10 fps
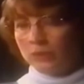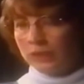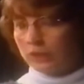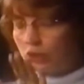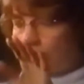
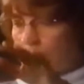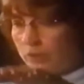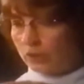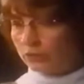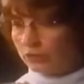kind of
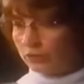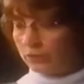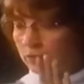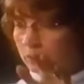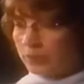jumped
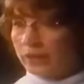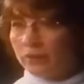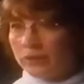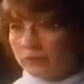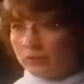over a
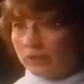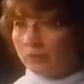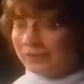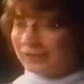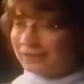barrier,
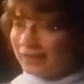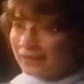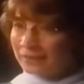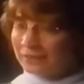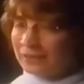and when they
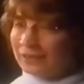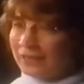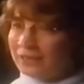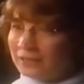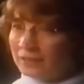
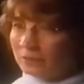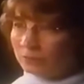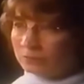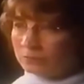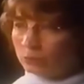landed in
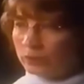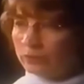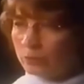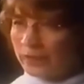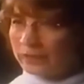a
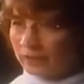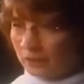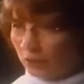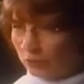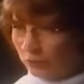riverbank
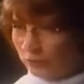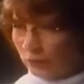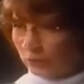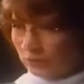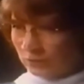that had
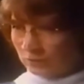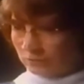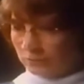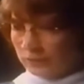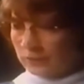overflowed
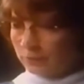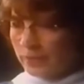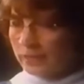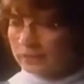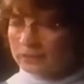its
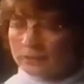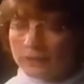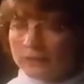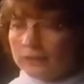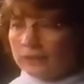beds.